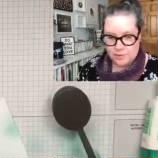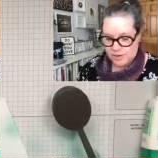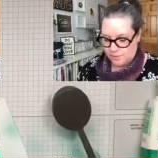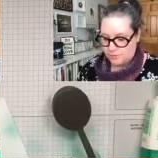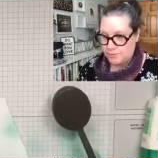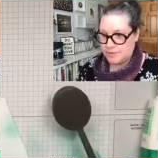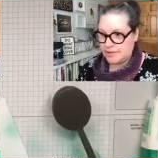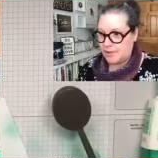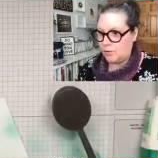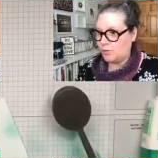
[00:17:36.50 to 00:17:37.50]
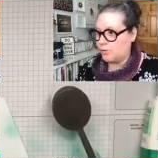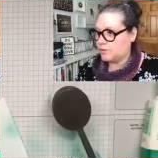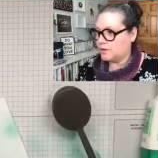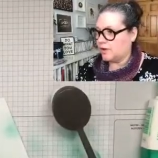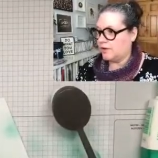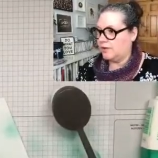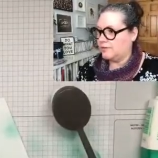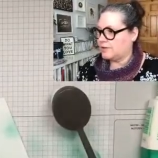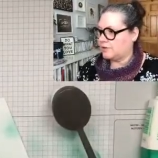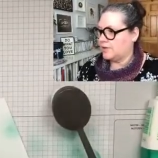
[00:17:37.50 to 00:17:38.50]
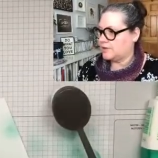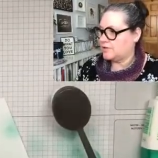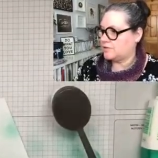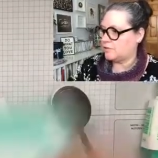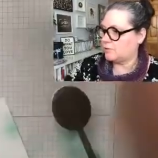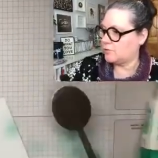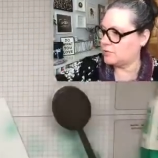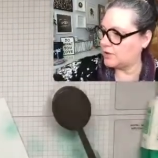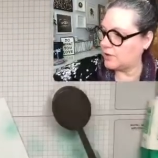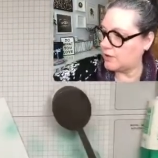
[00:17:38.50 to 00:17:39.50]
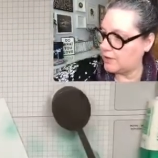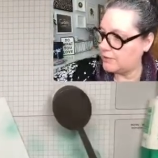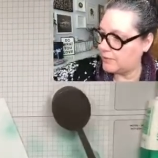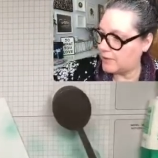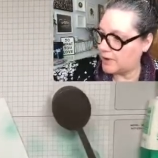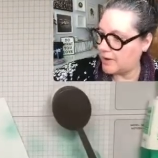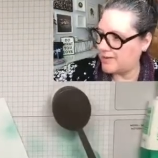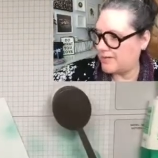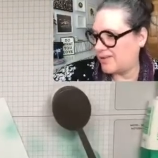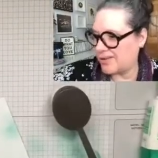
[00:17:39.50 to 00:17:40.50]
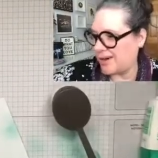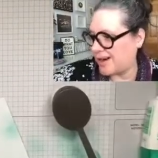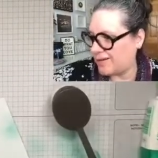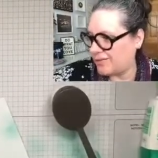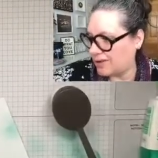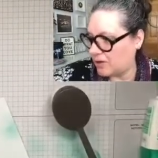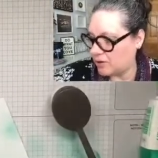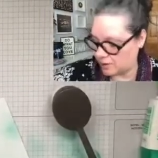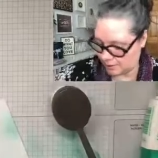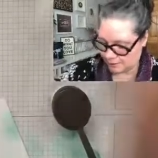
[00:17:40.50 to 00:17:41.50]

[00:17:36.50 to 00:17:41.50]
we use the old olive, so let's use old olive for kind of the ground look.